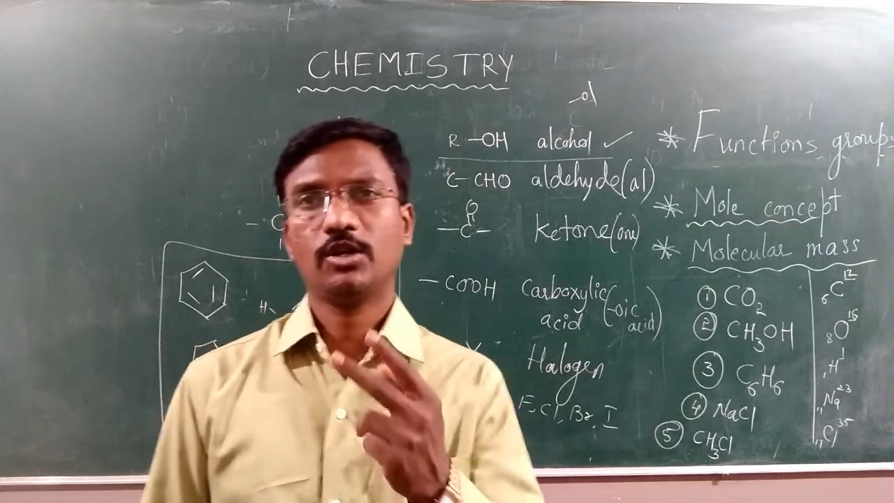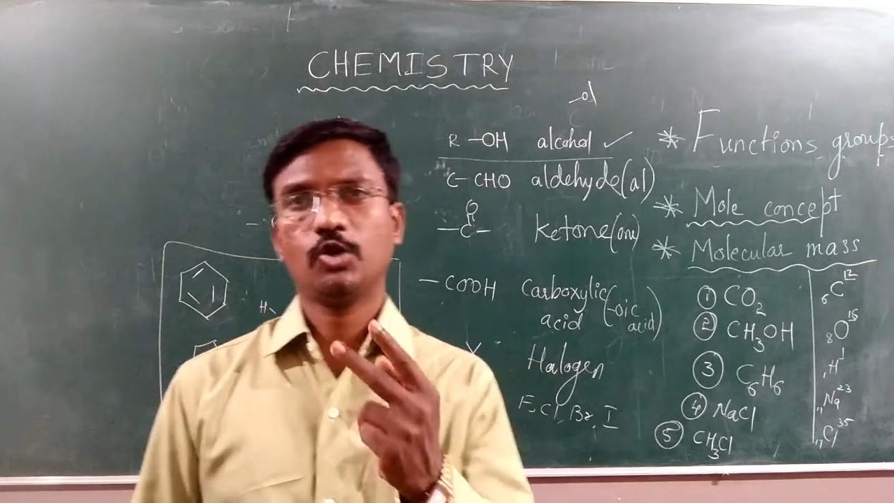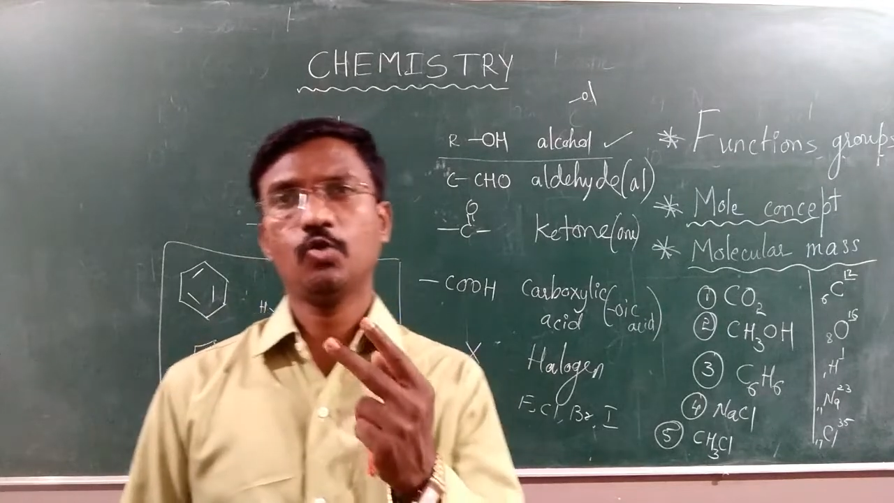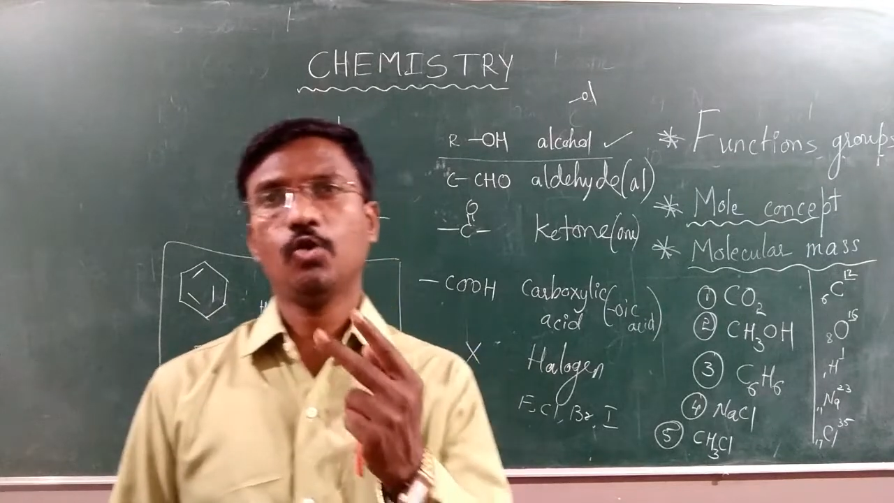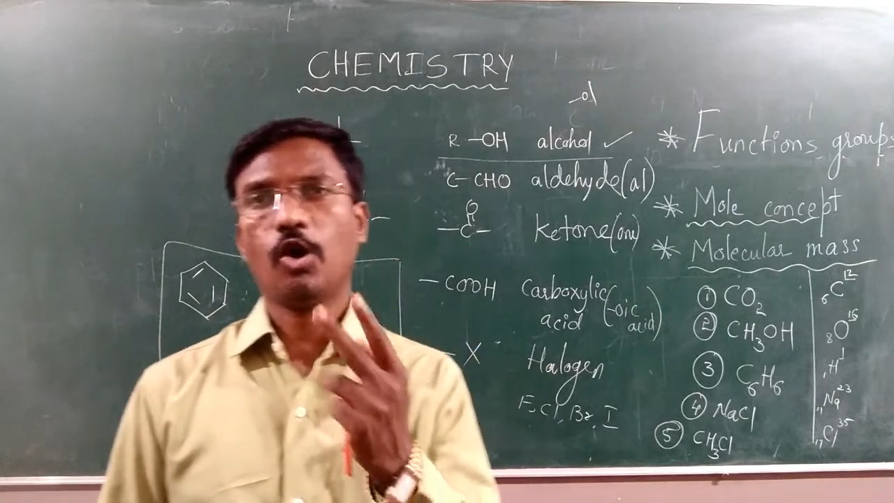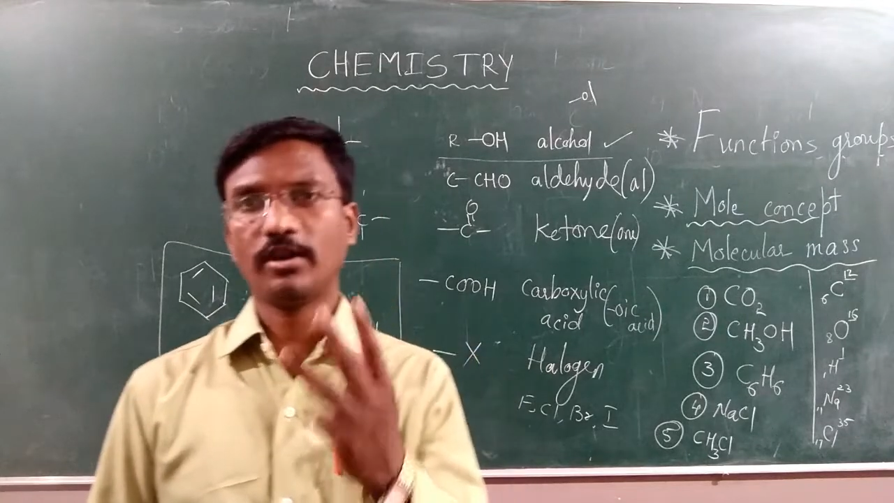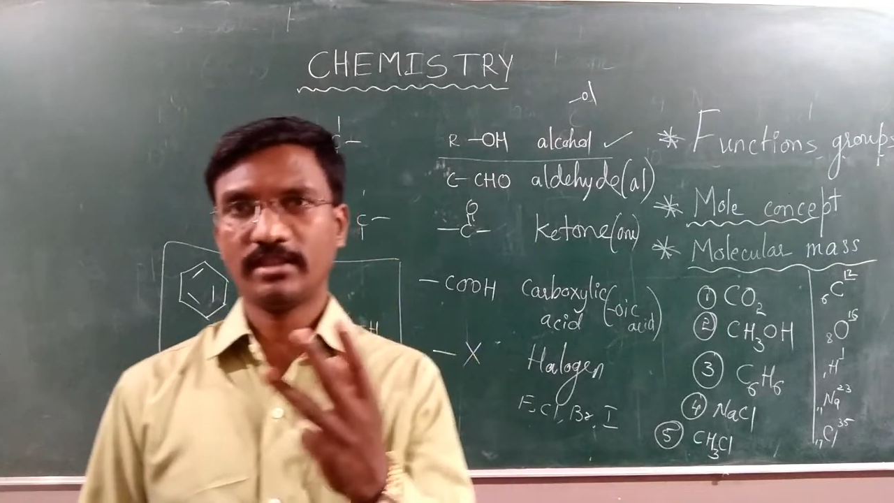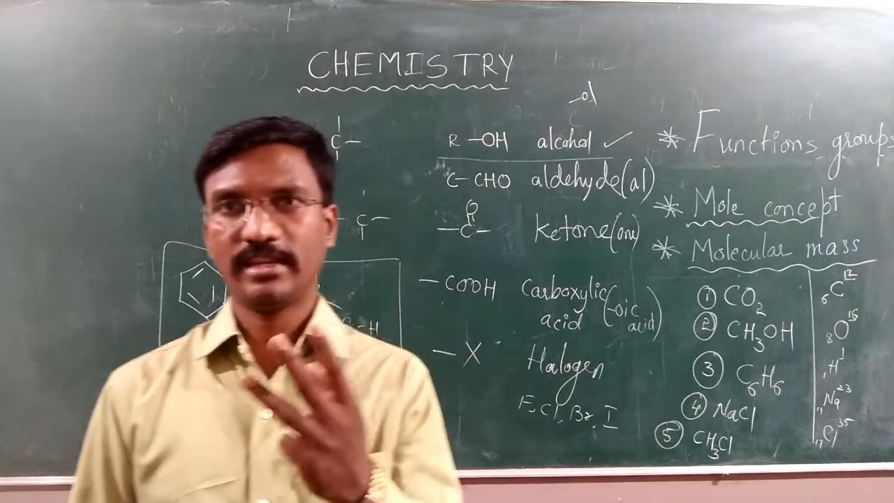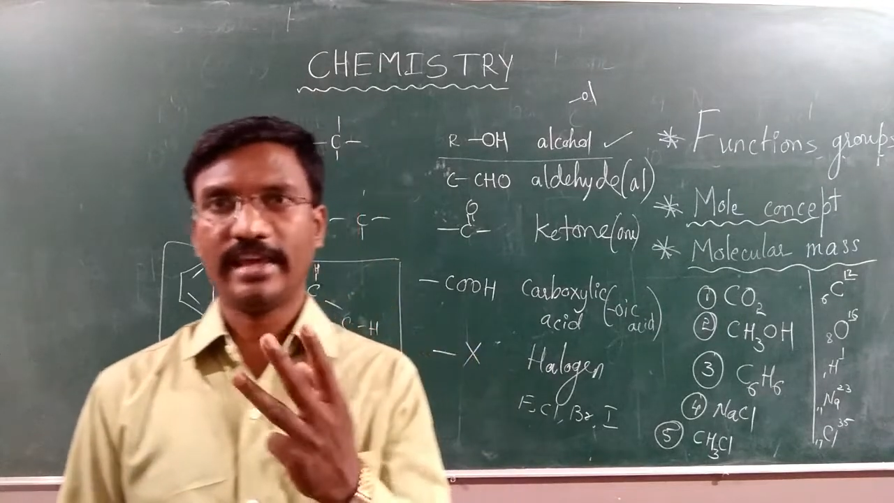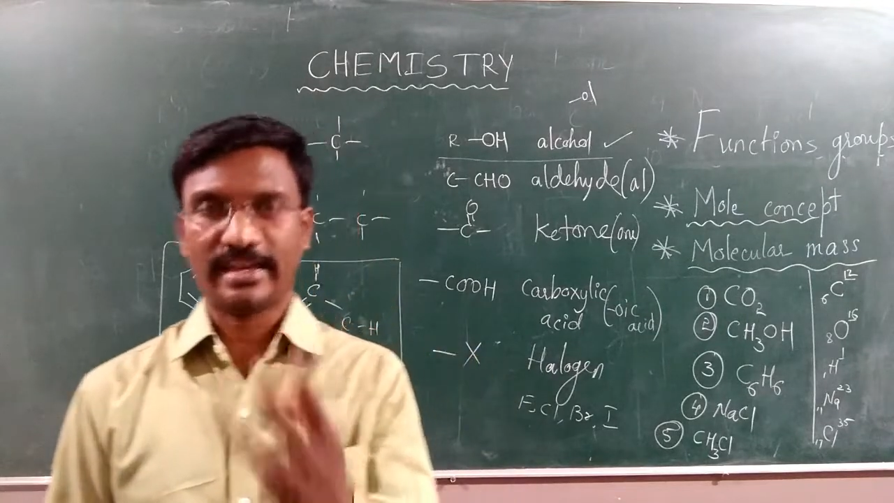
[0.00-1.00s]
2 or
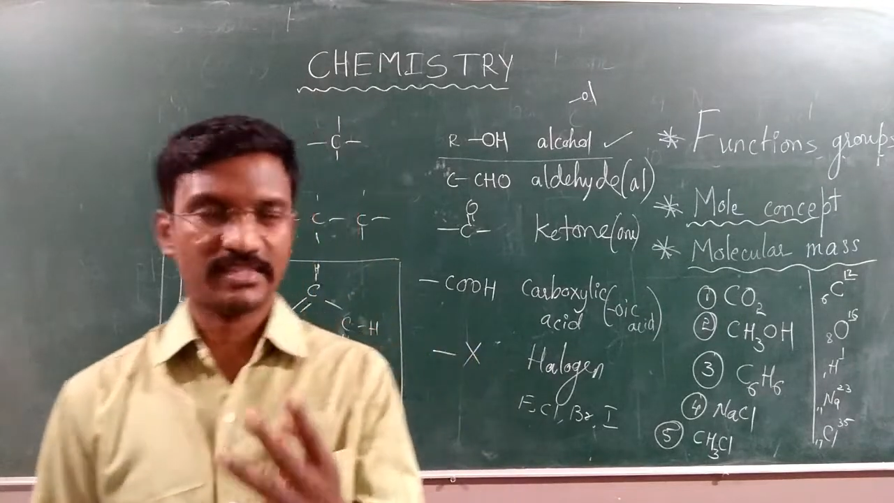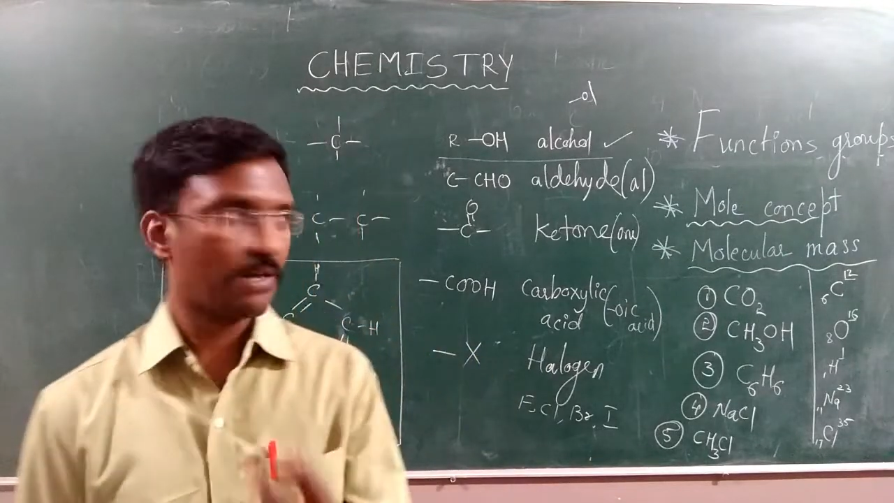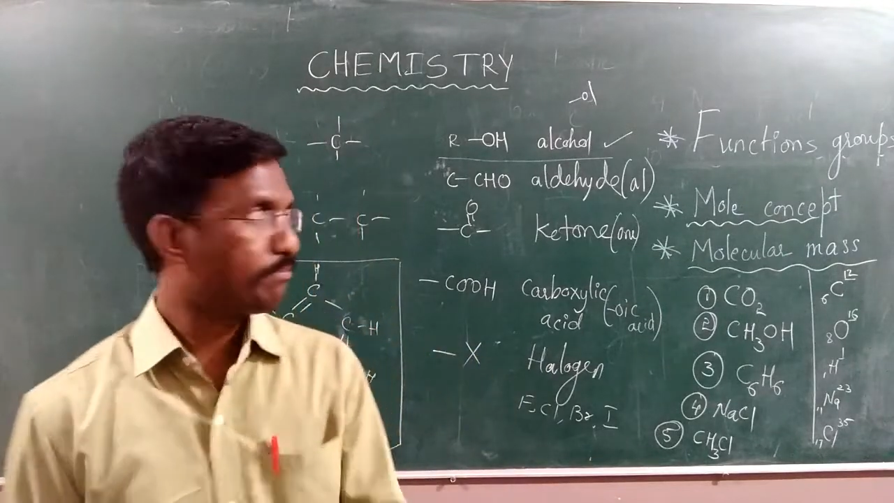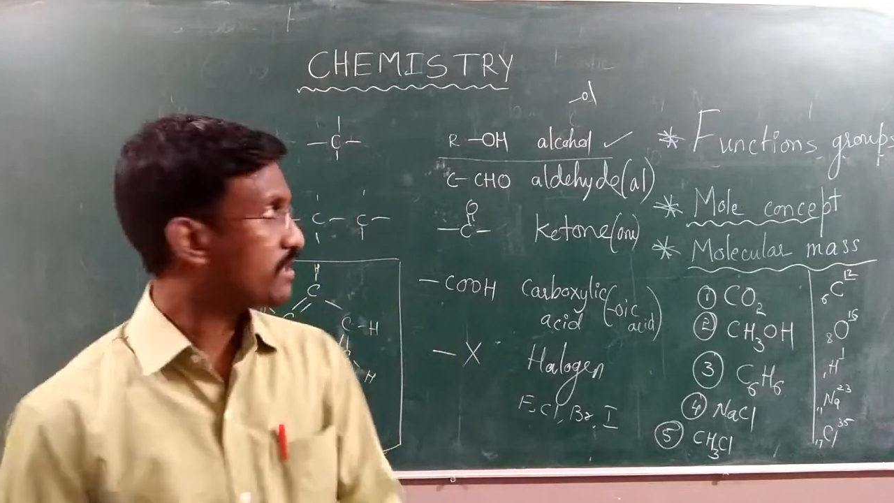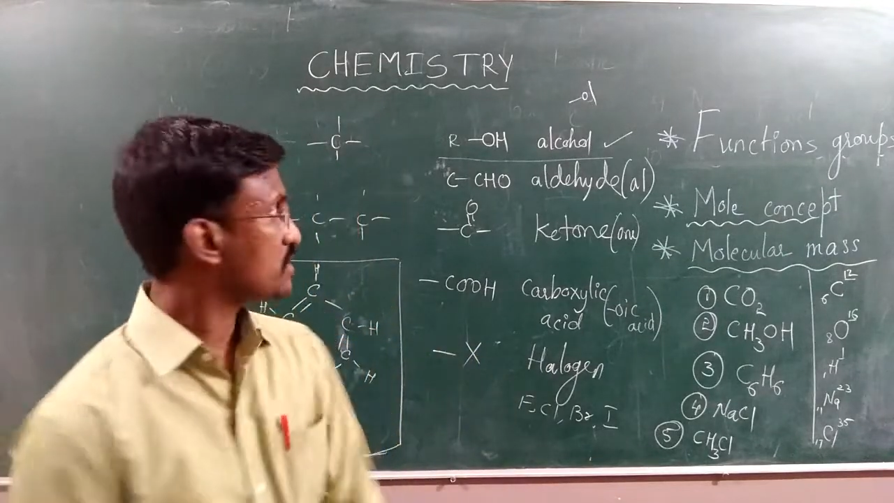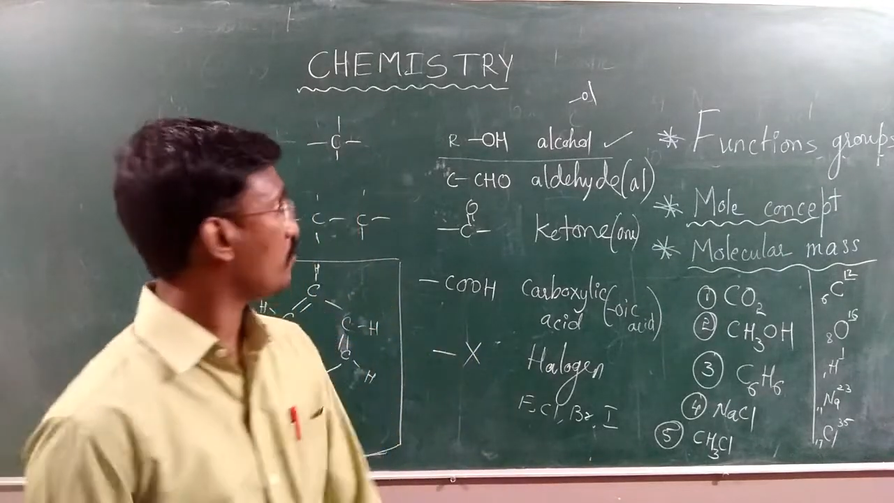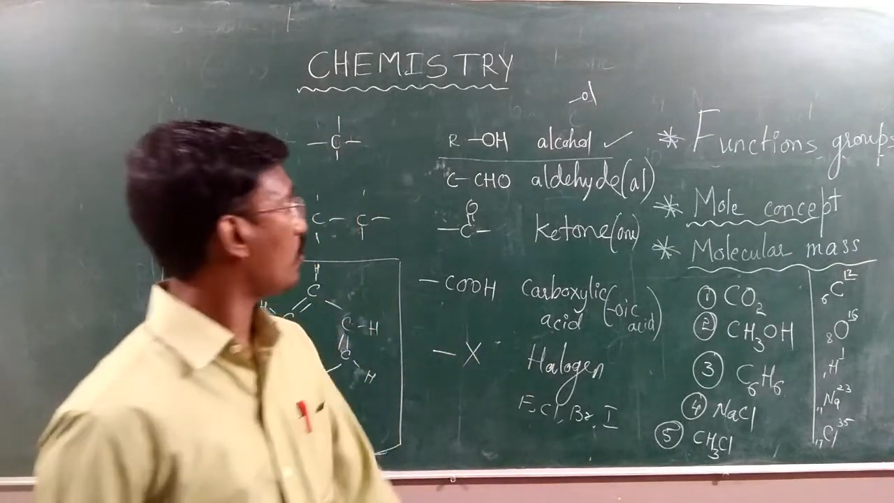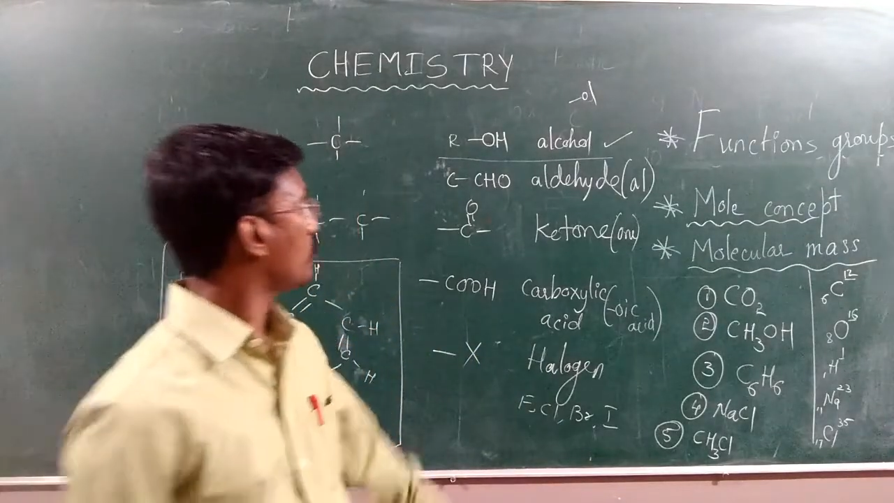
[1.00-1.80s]
3 examples of